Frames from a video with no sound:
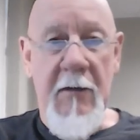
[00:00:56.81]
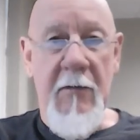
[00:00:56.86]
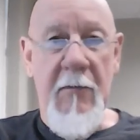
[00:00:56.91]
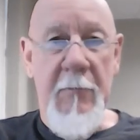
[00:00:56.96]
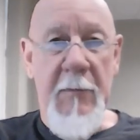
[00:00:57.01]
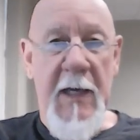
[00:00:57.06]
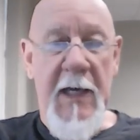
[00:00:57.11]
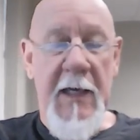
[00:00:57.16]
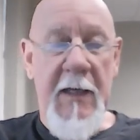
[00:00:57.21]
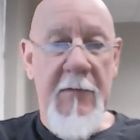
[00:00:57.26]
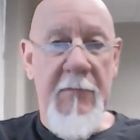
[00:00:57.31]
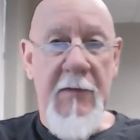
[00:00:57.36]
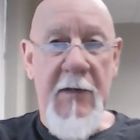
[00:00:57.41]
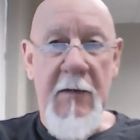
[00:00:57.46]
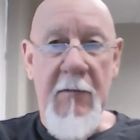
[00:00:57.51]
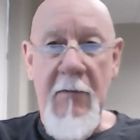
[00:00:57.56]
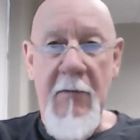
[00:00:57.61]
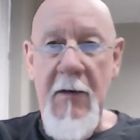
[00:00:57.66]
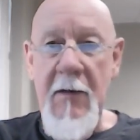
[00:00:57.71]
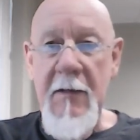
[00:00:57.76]
You're
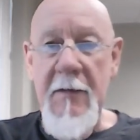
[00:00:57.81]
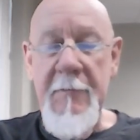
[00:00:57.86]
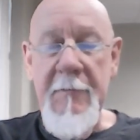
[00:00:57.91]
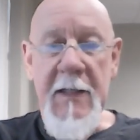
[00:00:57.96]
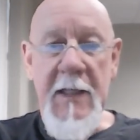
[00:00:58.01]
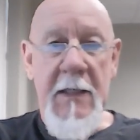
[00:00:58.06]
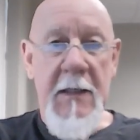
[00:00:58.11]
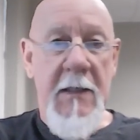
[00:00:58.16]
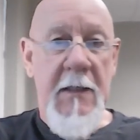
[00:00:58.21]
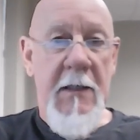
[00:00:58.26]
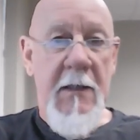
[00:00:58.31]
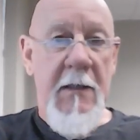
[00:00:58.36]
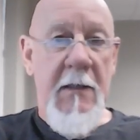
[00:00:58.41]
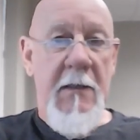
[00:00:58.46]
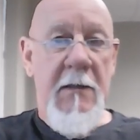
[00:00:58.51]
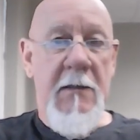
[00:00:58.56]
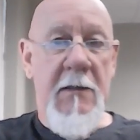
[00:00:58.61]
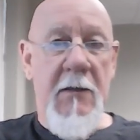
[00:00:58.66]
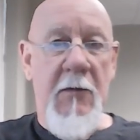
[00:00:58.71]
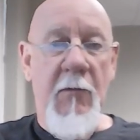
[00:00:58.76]
behaving, right?
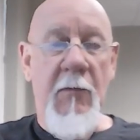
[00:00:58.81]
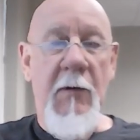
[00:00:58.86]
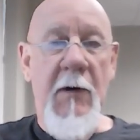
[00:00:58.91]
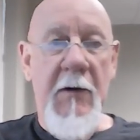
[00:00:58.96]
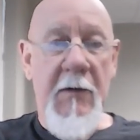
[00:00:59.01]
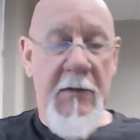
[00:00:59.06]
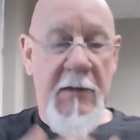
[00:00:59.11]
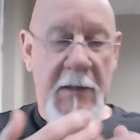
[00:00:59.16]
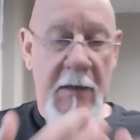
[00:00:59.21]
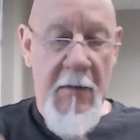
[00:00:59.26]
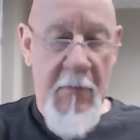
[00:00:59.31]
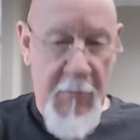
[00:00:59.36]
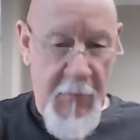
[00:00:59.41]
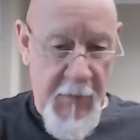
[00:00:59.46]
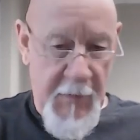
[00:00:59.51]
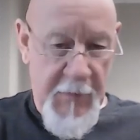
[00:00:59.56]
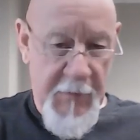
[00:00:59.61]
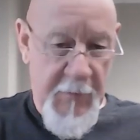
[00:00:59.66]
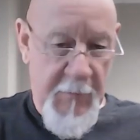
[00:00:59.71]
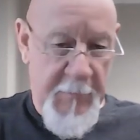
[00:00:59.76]
So, we're going to talk a
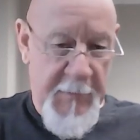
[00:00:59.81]
little